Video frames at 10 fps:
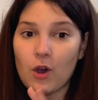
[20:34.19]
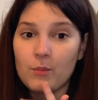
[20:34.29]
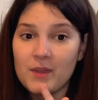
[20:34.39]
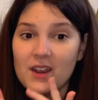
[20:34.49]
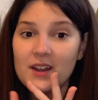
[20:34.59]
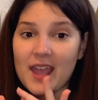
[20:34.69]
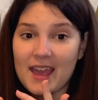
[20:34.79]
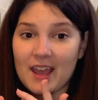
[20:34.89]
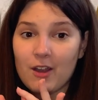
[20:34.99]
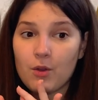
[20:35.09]
Omir and
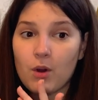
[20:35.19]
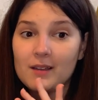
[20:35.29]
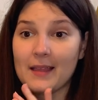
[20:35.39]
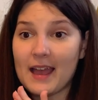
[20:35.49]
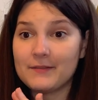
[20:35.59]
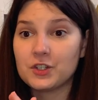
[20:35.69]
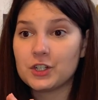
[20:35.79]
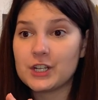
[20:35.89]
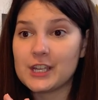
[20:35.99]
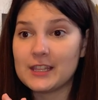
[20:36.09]
Anna, who are alive
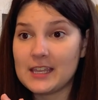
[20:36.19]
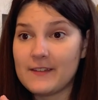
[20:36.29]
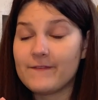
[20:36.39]
during the